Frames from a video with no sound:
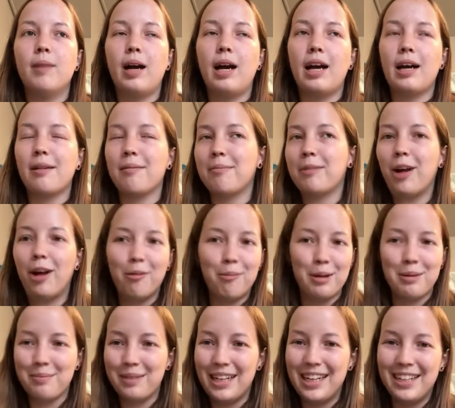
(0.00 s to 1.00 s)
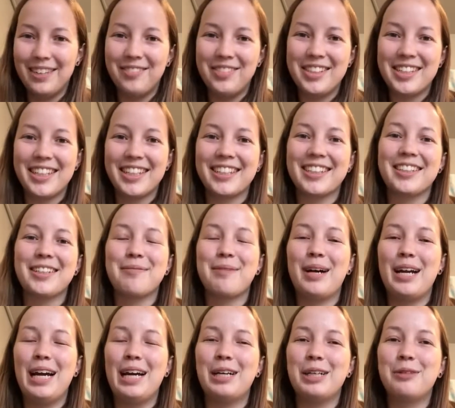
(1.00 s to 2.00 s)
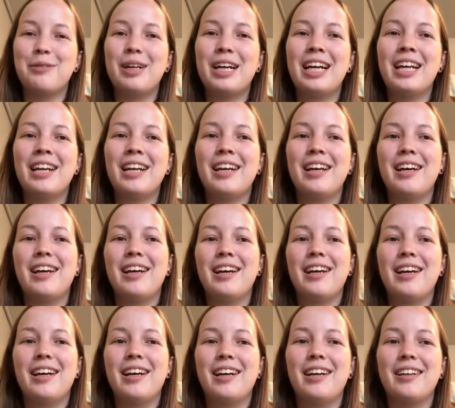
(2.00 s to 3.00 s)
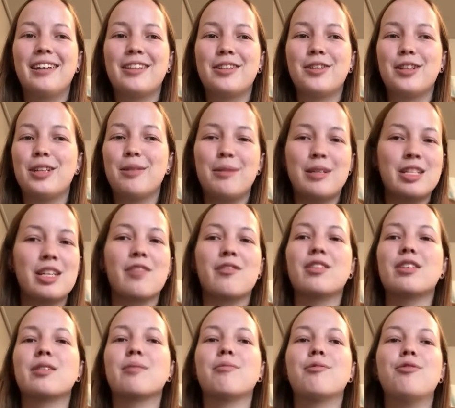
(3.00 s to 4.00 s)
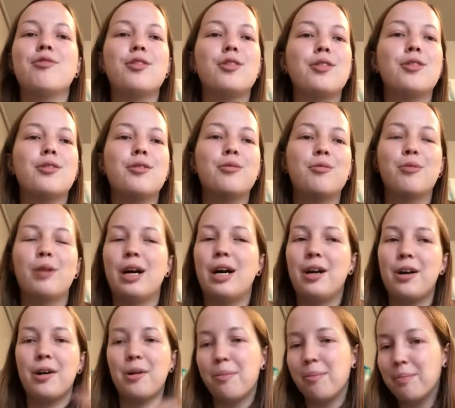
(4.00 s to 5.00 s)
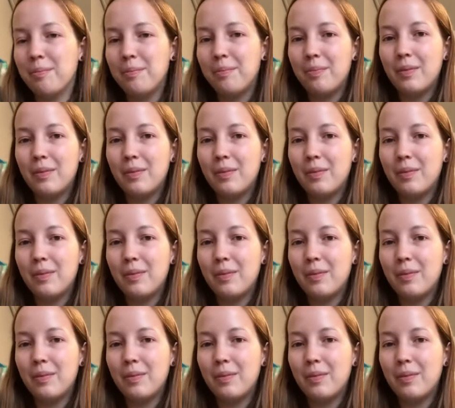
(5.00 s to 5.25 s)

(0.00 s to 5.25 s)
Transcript: I called my mom and talked to her about how it went, treated myself to some food, went home.